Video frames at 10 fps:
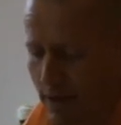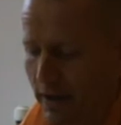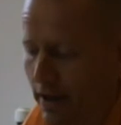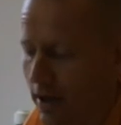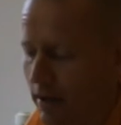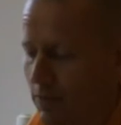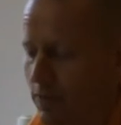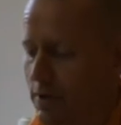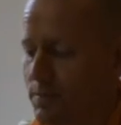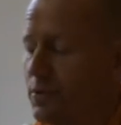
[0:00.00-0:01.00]
Narada
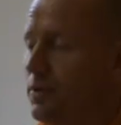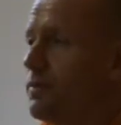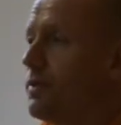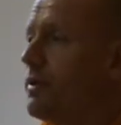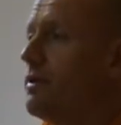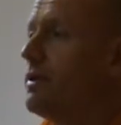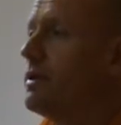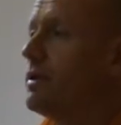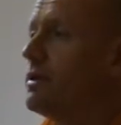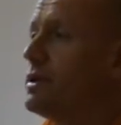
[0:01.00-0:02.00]
Muni's beautiful
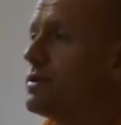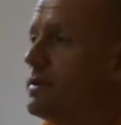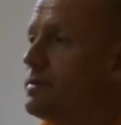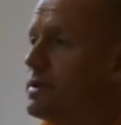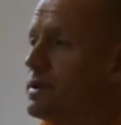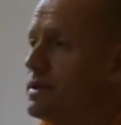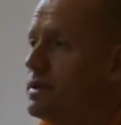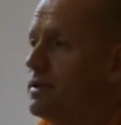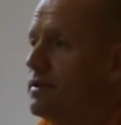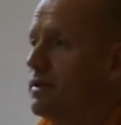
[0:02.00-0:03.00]
descriptions
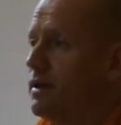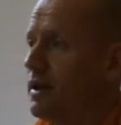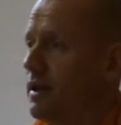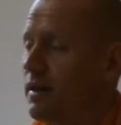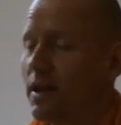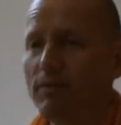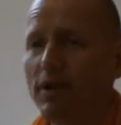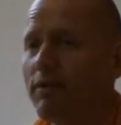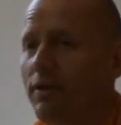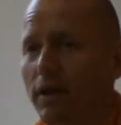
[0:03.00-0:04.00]
here, that we
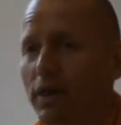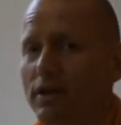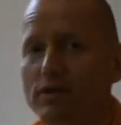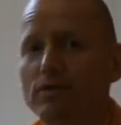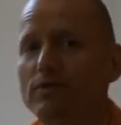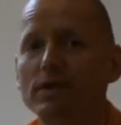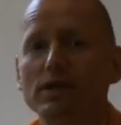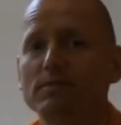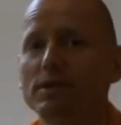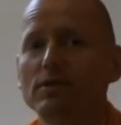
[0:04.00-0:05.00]
have nothing to do with
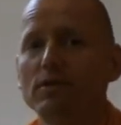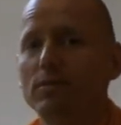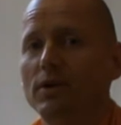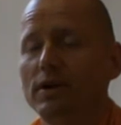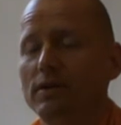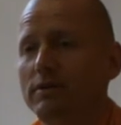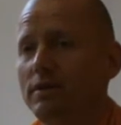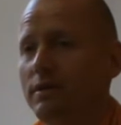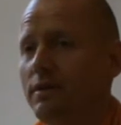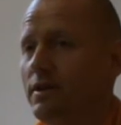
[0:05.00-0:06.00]
this material body.
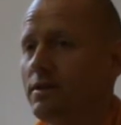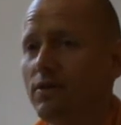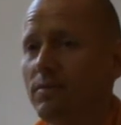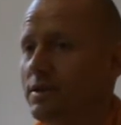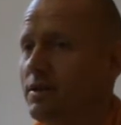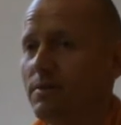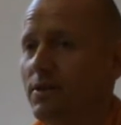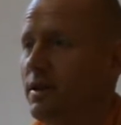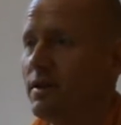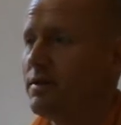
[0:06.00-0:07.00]
This whole material
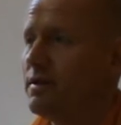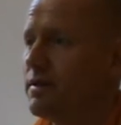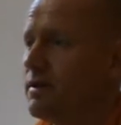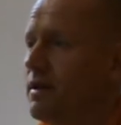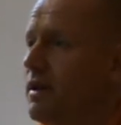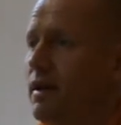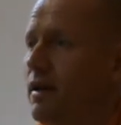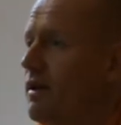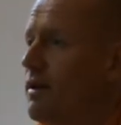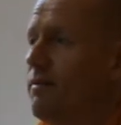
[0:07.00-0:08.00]
body, it's just,
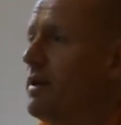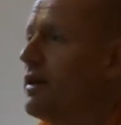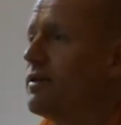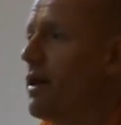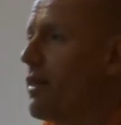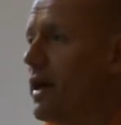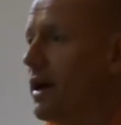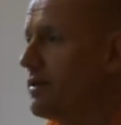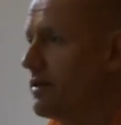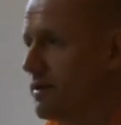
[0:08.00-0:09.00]
we have
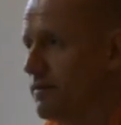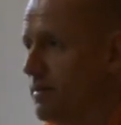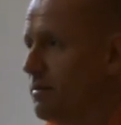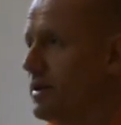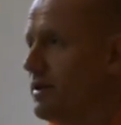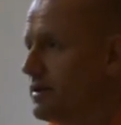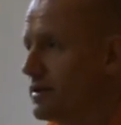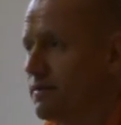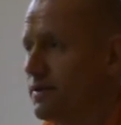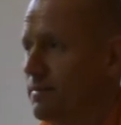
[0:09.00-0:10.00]
thousands of them, millions of
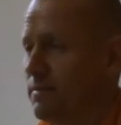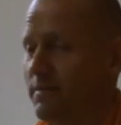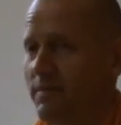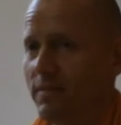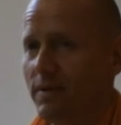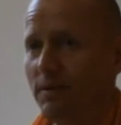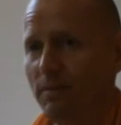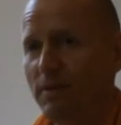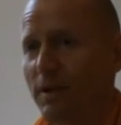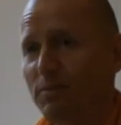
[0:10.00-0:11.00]
them.
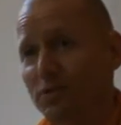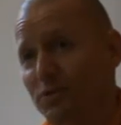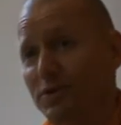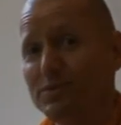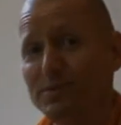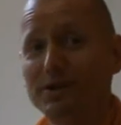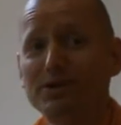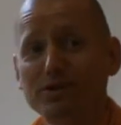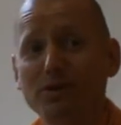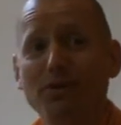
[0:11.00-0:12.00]
We are pure spirit
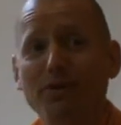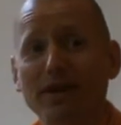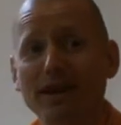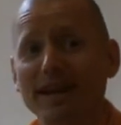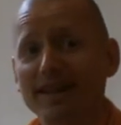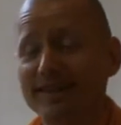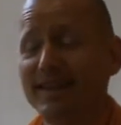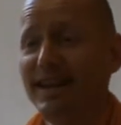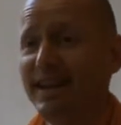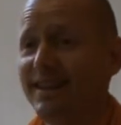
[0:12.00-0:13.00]
soul,
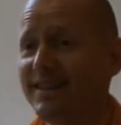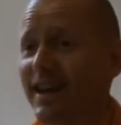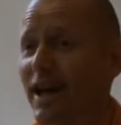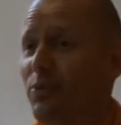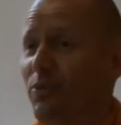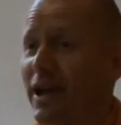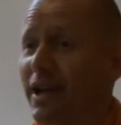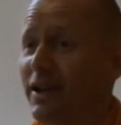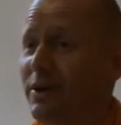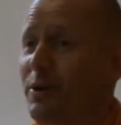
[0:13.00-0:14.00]
sitting inside
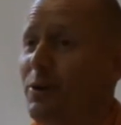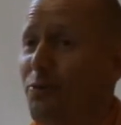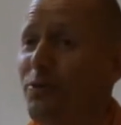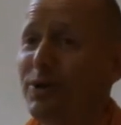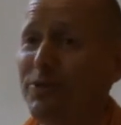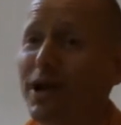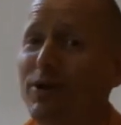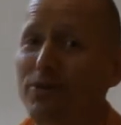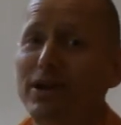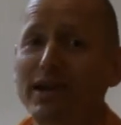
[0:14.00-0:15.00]
waiting when will I
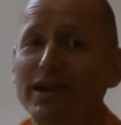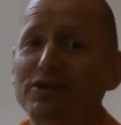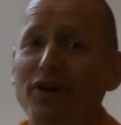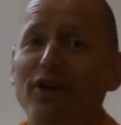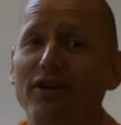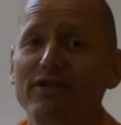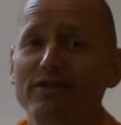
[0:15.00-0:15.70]
really enjoy.